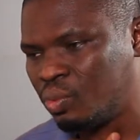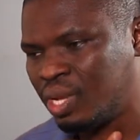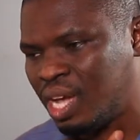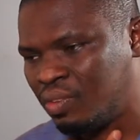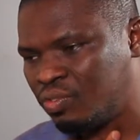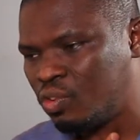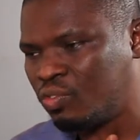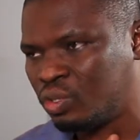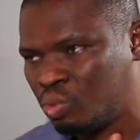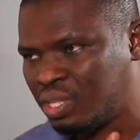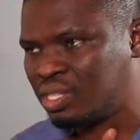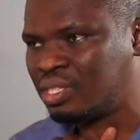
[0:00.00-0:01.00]
we have over
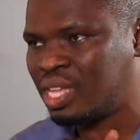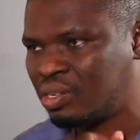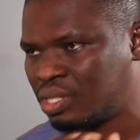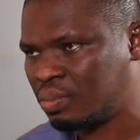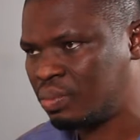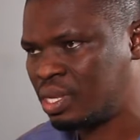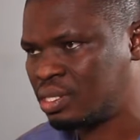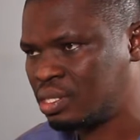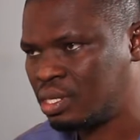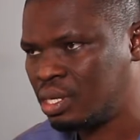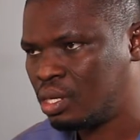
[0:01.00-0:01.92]
20,000 birds.